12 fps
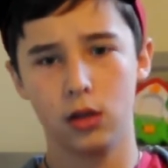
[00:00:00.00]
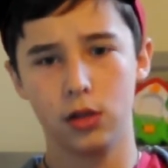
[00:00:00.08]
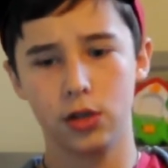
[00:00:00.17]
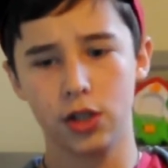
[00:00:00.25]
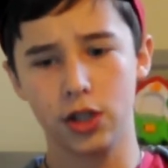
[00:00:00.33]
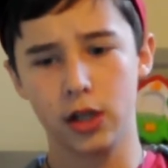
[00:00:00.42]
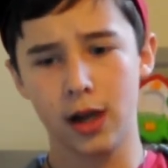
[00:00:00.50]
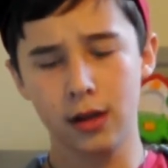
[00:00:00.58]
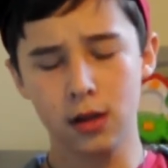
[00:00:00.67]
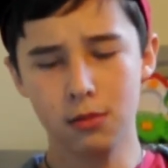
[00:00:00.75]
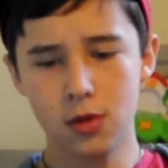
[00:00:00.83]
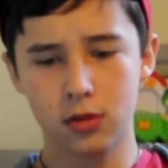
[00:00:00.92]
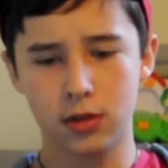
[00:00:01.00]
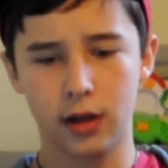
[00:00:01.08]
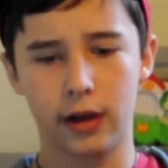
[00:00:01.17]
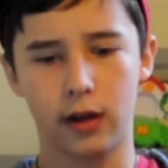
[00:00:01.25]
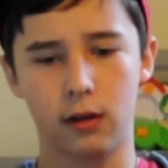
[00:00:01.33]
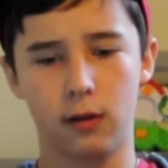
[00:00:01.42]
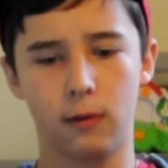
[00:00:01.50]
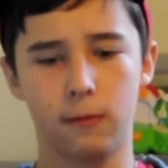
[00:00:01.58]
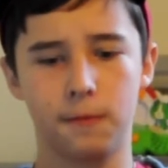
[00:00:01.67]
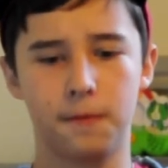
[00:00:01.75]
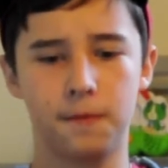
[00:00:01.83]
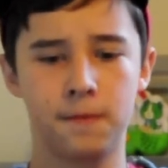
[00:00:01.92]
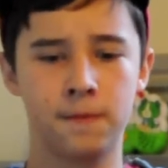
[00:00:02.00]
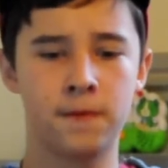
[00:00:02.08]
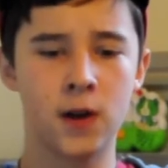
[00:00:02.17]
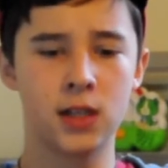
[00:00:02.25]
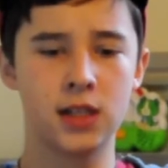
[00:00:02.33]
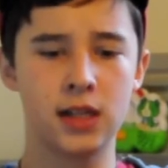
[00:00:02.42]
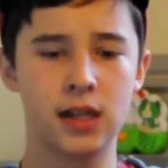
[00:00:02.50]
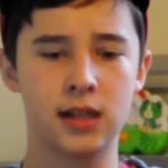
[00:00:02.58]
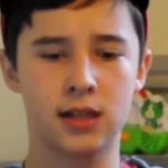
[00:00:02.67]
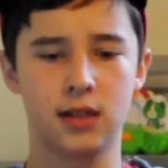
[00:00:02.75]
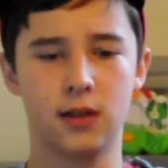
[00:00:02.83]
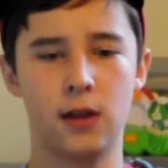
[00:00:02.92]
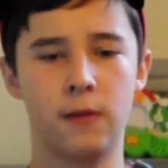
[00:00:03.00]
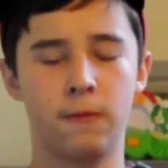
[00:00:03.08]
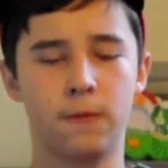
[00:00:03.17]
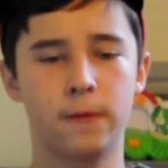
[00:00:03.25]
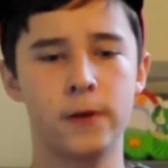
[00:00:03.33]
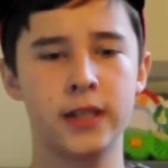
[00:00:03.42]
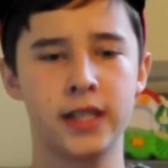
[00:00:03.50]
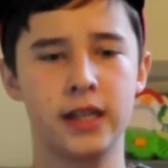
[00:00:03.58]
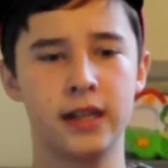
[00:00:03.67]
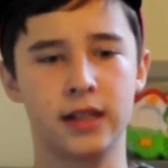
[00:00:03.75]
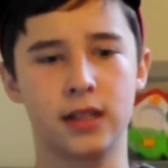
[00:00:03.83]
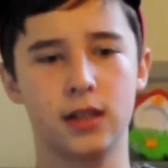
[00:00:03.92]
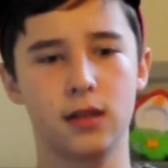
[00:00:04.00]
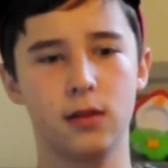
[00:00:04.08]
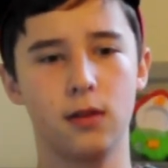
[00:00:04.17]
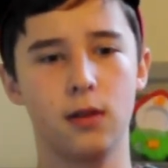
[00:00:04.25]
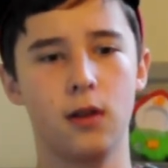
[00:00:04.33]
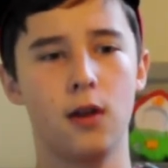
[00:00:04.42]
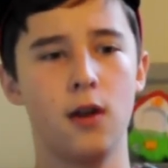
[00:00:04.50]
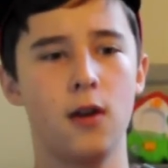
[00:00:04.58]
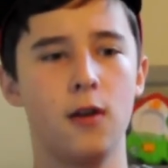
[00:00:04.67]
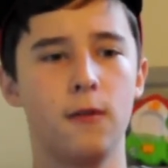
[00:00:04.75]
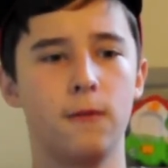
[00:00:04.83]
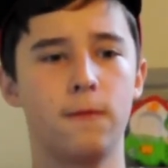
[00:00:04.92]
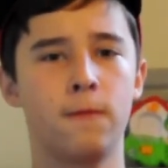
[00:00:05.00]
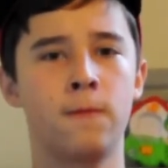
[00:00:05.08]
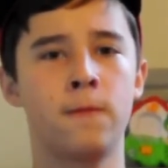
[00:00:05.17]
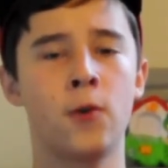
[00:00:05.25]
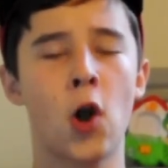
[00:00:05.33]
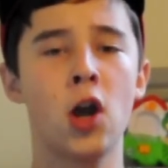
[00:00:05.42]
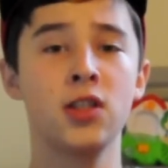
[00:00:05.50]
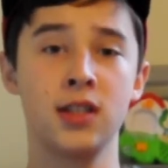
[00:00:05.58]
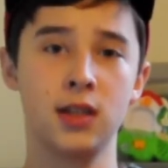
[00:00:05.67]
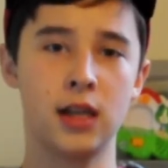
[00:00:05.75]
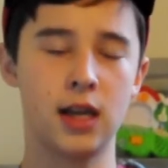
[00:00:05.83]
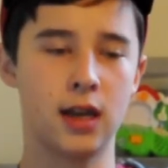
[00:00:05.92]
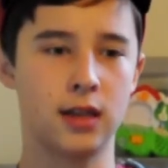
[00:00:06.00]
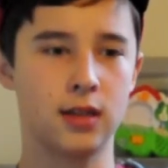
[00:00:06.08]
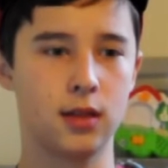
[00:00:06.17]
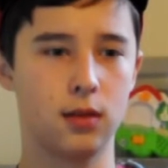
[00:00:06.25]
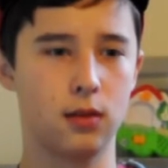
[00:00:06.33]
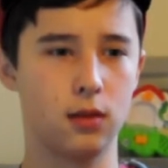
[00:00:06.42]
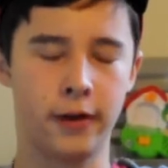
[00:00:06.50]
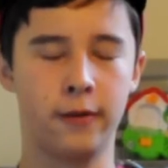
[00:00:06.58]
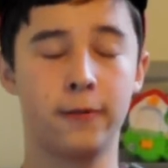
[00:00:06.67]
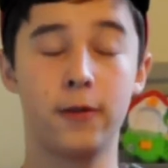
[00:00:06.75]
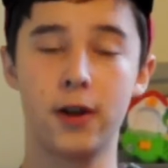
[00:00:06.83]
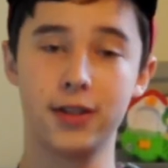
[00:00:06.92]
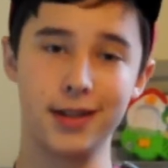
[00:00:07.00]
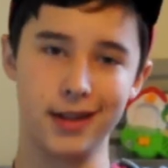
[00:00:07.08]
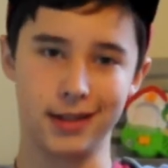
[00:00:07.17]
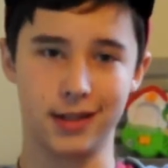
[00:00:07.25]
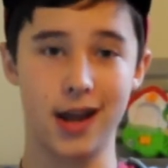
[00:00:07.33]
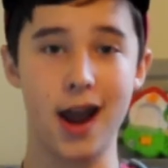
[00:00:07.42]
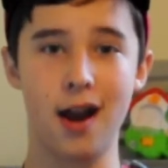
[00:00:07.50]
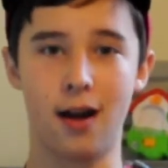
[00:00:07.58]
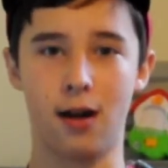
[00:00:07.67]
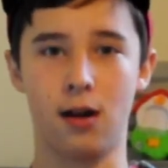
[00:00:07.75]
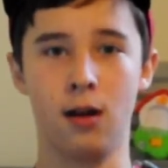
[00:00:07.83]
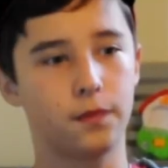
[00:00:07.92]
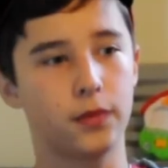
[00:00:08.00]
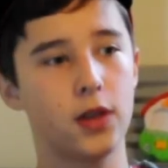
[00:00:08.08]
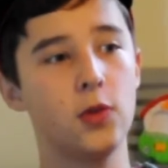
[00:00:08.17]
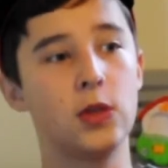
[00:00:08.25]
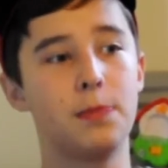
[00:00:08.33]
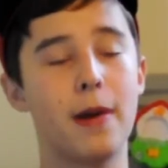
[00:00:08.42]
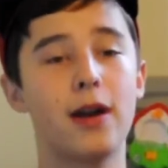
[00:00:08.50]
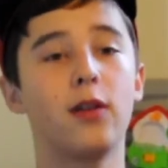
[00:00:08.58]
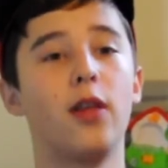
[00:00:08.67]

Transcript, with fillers: she had the most like fuzziest and frizziest, fruzziest, no fruzziest hair. It was better